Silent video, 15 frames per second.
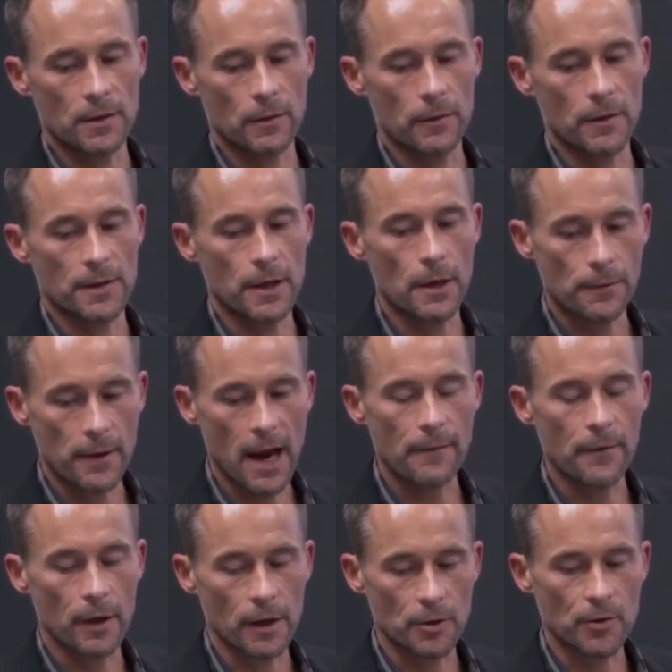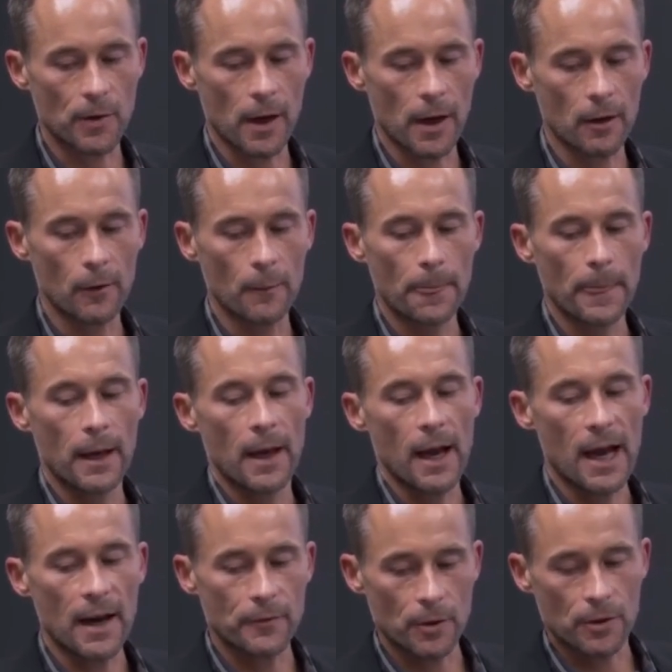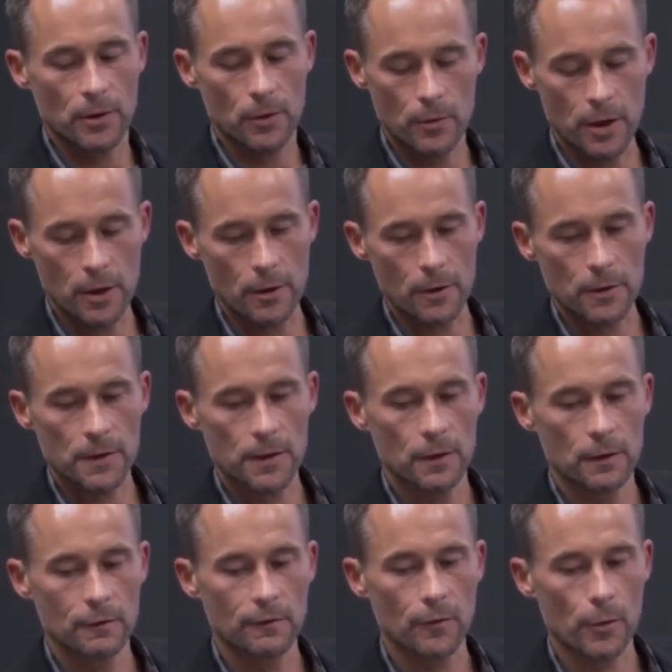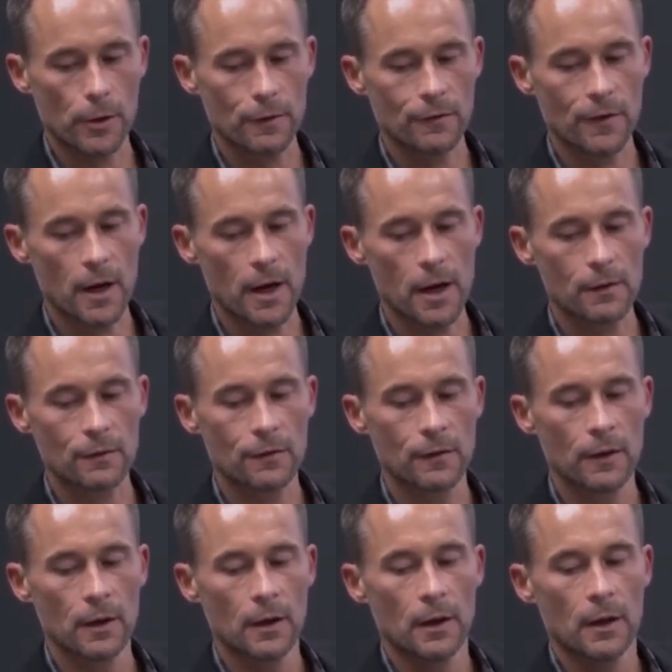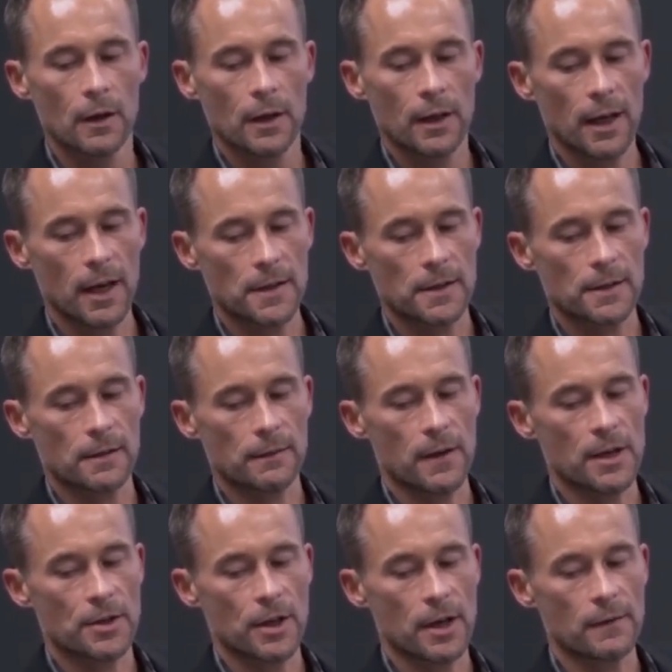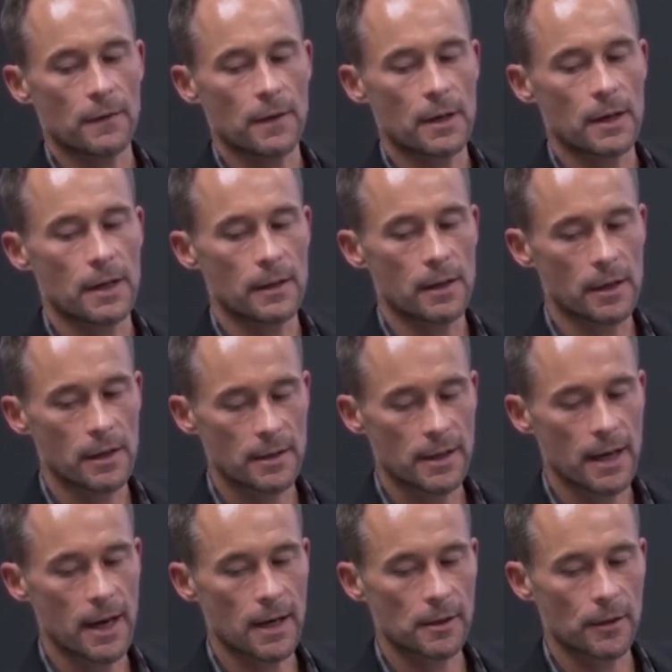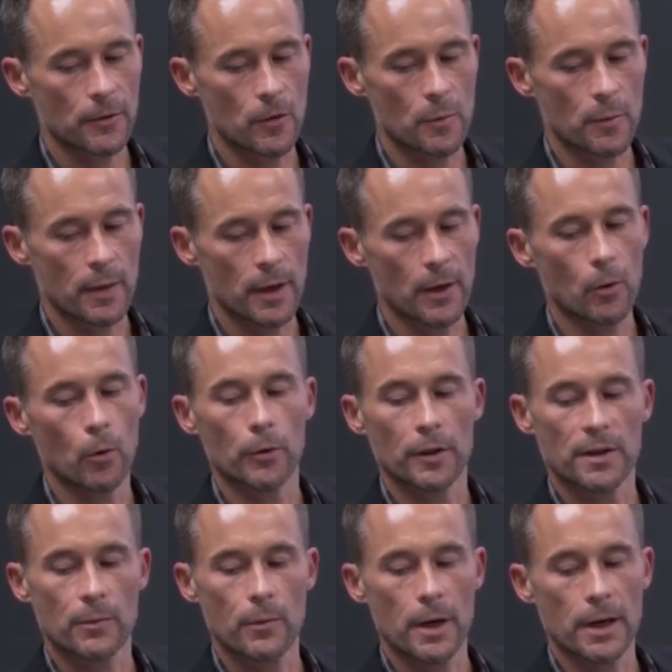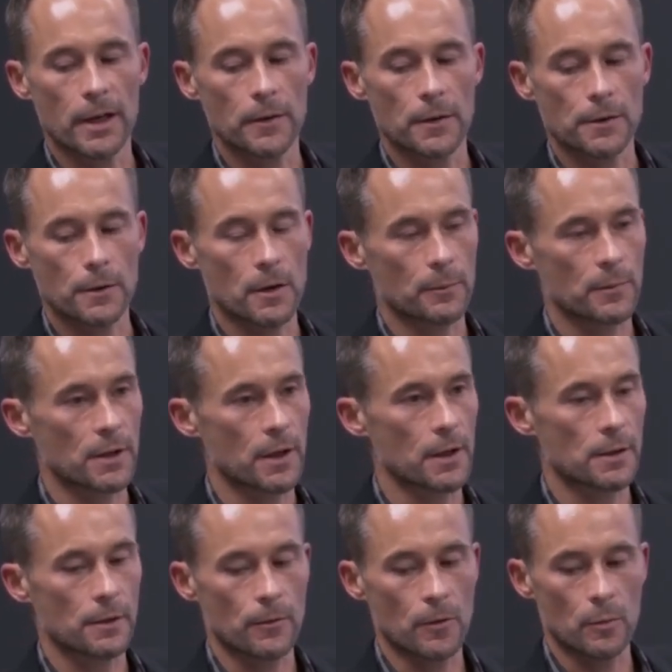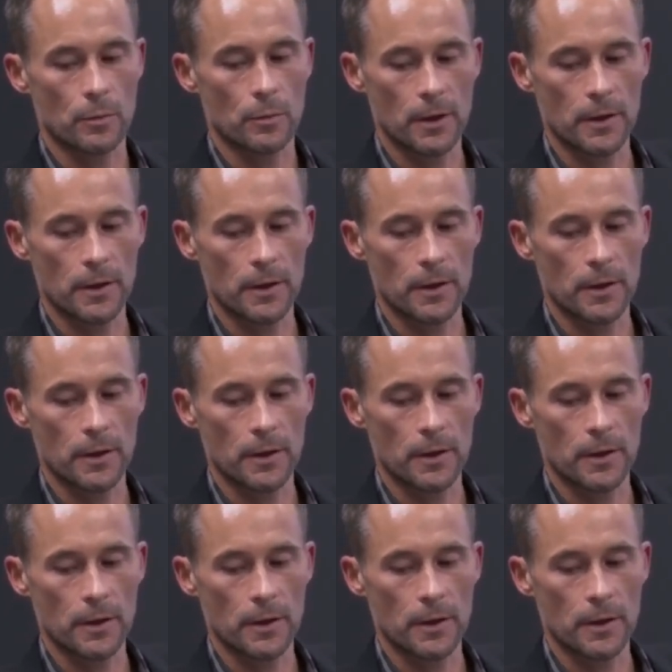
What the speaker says: So in the South African trial, after 2 years, 45 cases of HIV in the intact group and only 20 in the circumcised group.